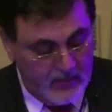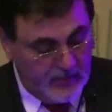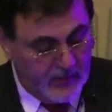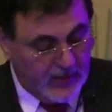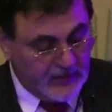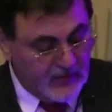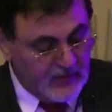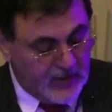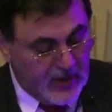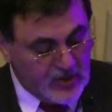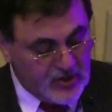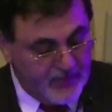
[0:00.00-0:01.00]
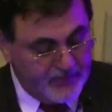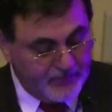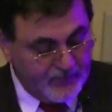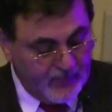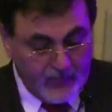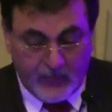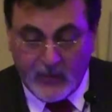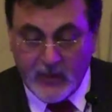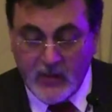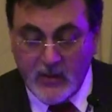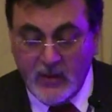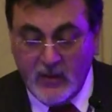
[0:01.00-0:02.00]
the right indication,
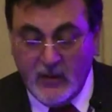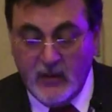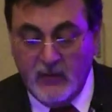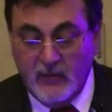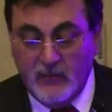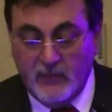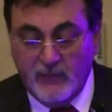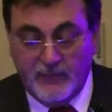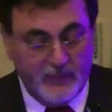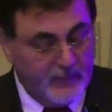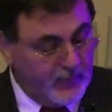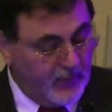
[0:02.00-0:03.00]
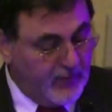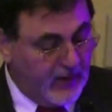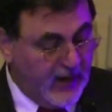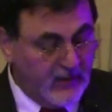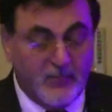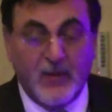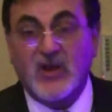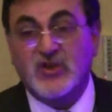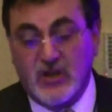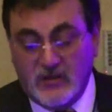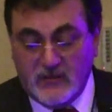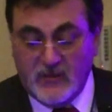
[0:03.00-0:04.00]
for the right
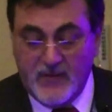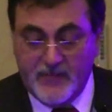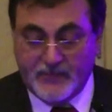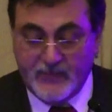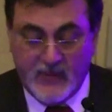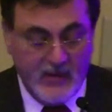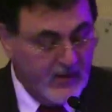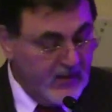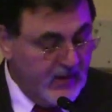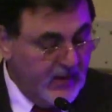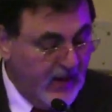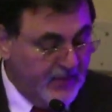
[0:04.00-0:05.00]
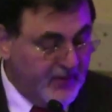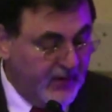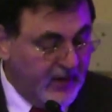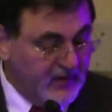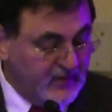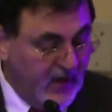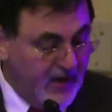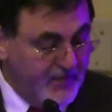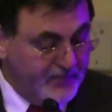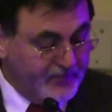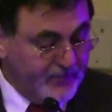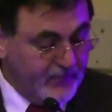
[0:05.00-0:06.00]
patient, at the right
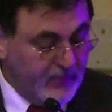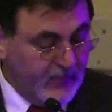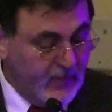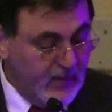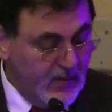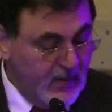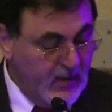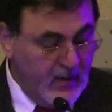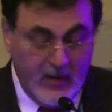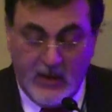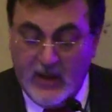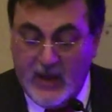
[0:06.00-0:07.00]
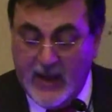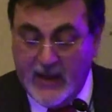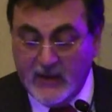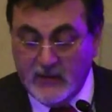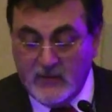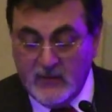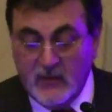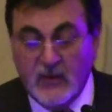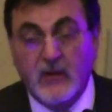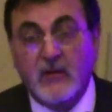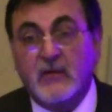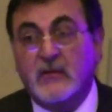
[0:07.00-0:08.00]
time, and
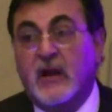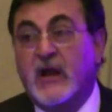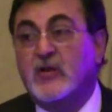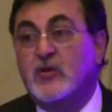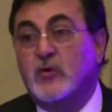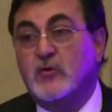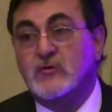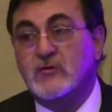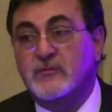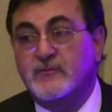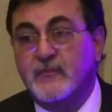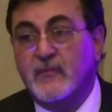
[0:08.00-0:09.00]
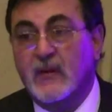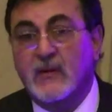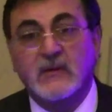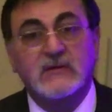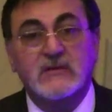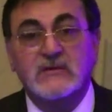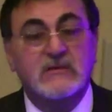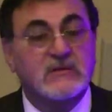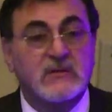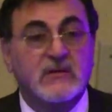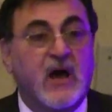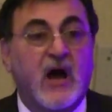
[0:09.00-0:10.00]
the right dose. This is
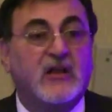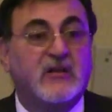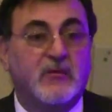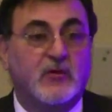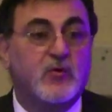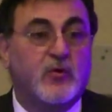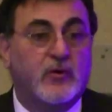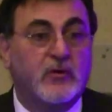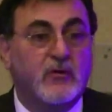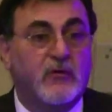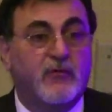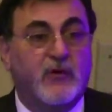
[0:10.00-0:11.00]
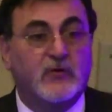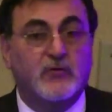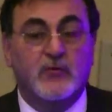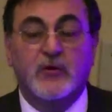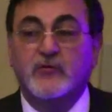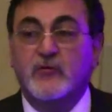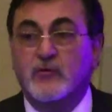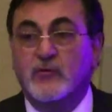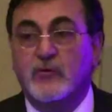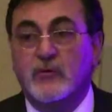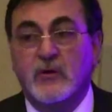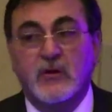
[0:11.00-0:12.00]
the ultimate goal of what we want to do